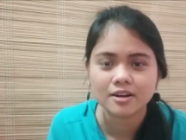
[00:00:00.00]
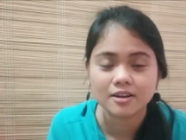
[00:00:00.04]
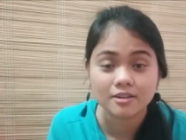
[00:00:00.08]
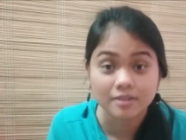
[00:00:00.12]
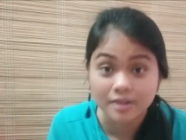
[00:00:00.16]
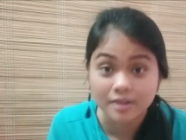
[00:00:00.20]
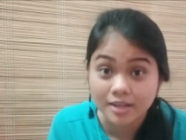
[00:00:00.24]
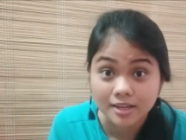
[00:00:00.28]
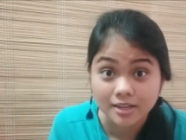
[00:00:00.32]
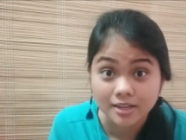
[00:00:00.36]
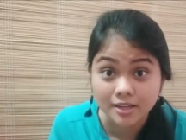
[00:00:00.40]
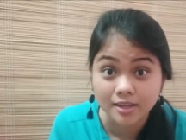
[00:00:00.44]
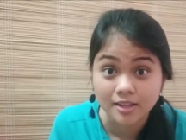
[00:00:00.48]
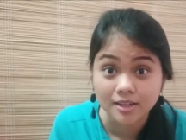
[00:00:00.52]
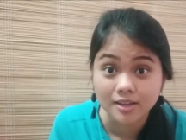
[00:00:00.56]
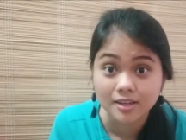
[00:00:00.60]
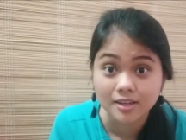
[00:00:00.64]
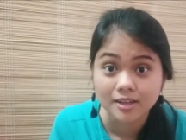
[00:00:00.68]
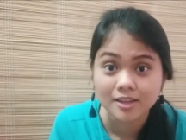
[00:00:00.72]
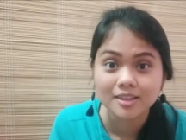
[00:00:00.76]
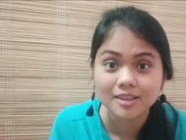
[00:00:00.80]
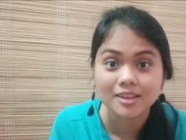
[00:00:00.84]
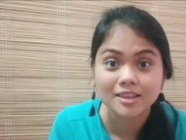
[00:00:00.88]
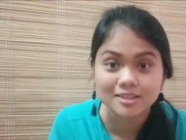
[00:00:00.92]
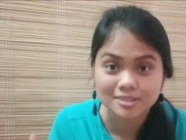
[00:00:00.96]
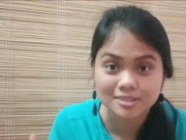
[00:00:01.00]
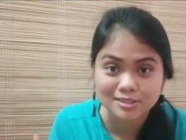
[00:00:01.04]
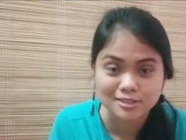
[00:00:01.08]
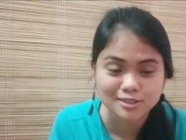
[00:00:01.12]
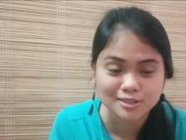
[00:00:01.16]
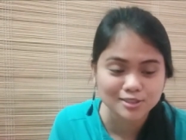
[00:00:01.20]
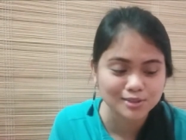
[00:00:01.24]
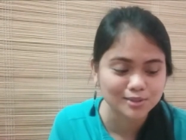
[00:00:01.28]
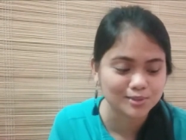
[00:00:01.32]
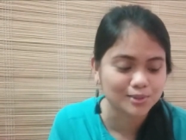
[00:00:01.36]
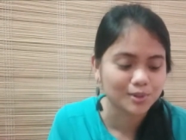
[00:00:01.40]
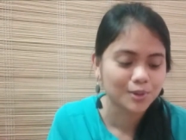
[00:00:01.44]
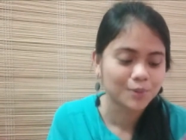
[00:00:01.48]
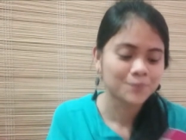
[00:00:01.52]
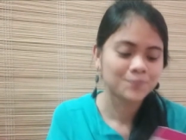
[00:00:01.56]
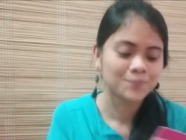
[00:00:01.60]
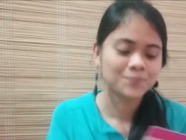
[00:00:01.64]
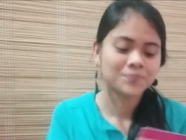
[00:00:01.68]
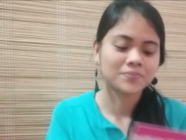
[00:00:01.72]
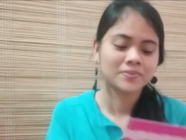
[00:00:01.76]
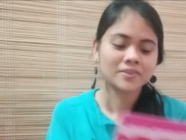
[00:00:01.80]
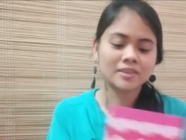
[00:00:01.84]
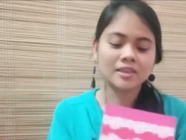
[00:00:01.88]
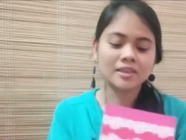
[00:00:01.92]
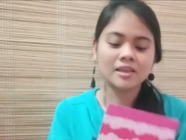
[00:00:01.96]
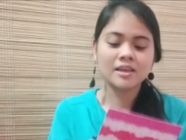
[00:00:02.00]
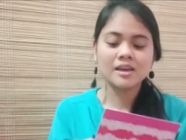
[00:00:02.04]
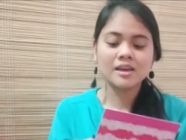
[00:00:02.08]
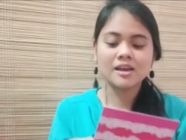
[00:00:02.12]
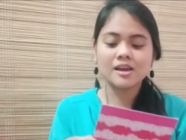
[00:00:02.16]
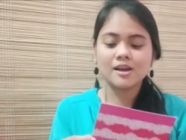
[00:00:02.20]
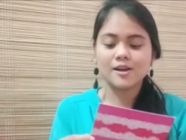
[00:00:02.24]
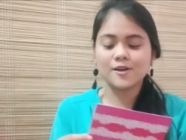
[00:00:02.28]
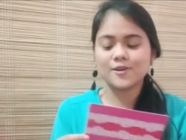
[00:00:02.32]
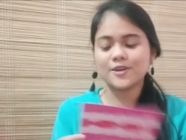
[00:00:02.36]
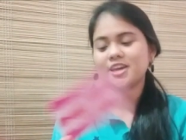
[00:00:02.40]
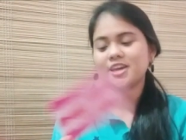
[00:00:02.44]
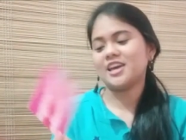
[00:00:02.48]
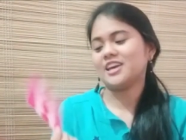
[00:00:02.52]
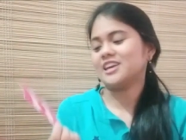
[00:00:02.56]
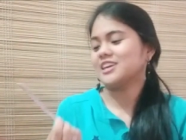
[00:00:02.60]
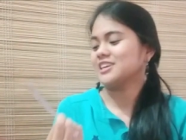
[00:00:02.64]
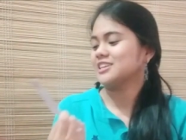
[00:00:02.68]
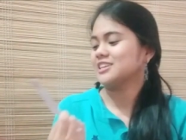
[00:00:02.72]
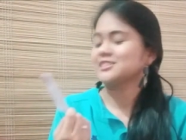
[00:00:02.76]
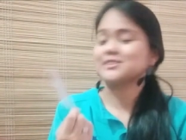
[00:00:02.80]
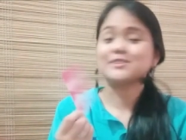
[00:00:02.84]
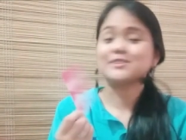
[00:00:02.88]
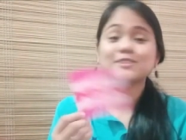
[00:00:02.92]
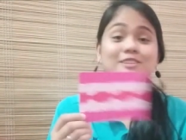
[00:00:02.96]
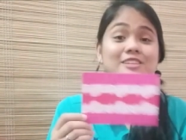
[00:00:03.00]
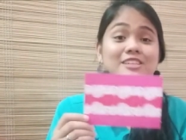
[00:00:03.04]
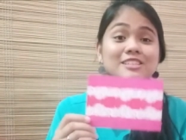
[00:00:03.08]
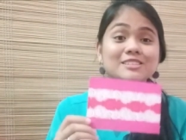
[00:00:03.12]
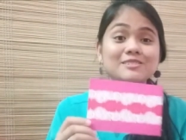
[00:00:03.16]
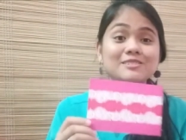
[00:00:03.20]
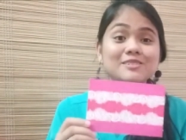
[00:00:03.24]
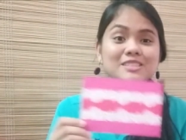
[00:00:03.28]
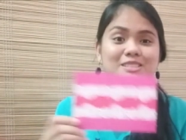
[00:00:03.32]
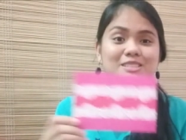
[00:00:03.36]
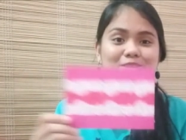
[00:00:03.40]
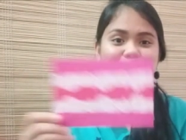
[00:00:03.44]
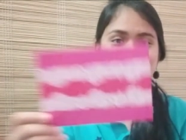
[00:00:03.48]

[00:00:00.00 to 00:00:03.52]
Really, that's true. Okay, so this was